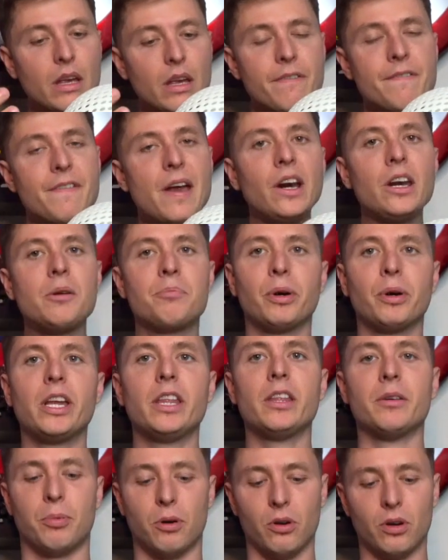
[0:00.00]
very
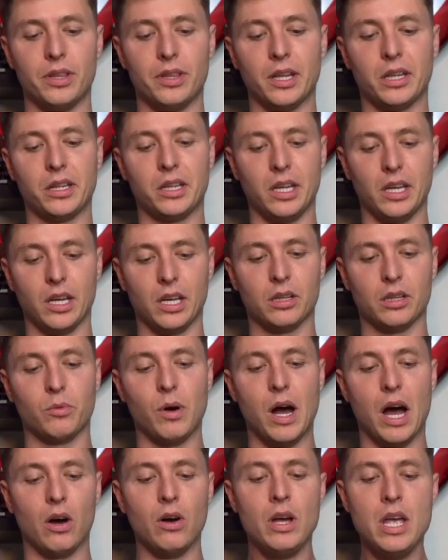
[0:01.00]
breathable in this thing as
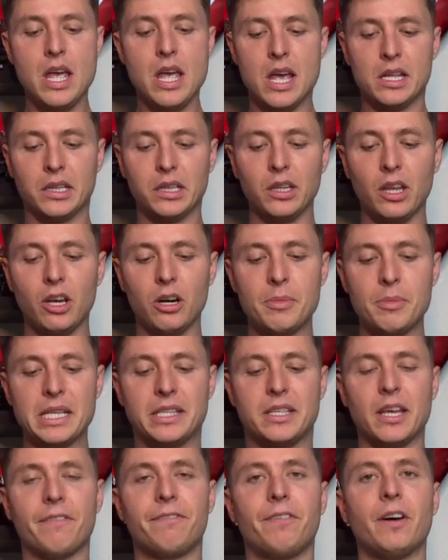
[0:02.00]
well. It's a little
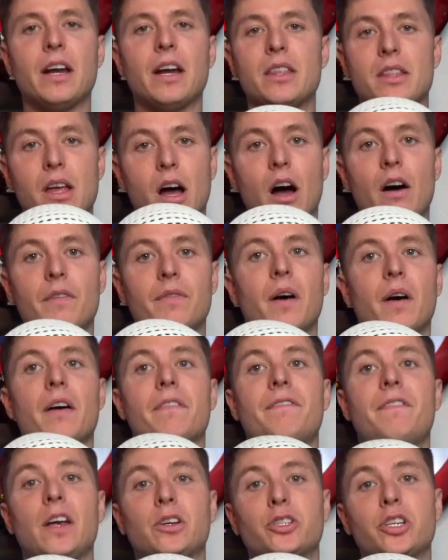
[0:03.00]
bit different of a
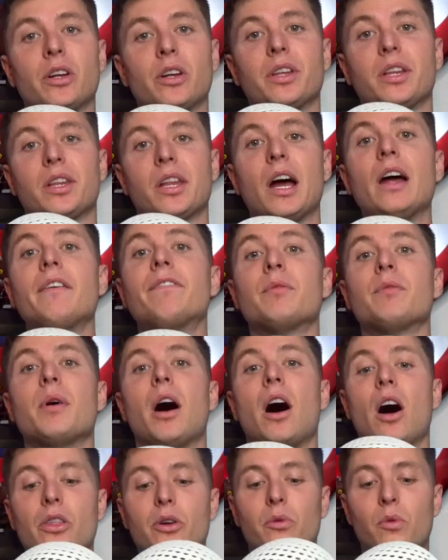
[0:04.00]
facial design from the
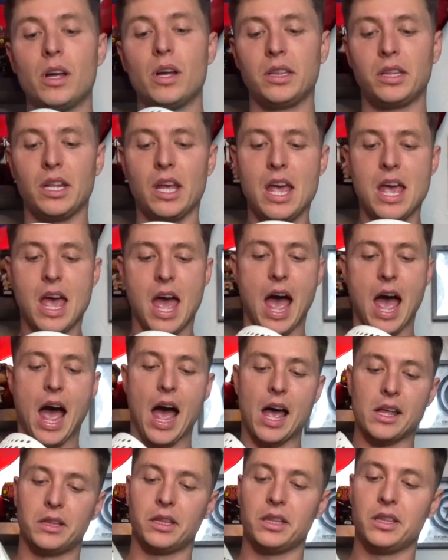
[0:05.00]
other ones,
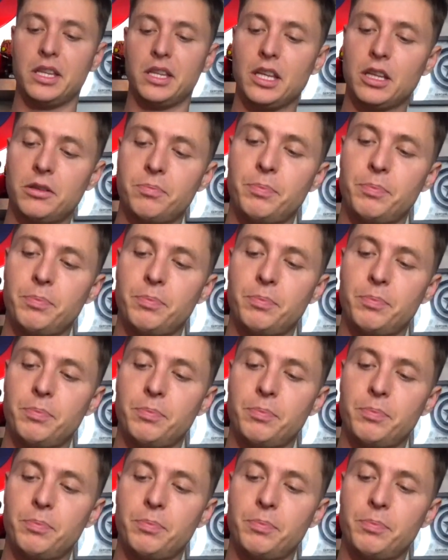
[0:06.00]
as these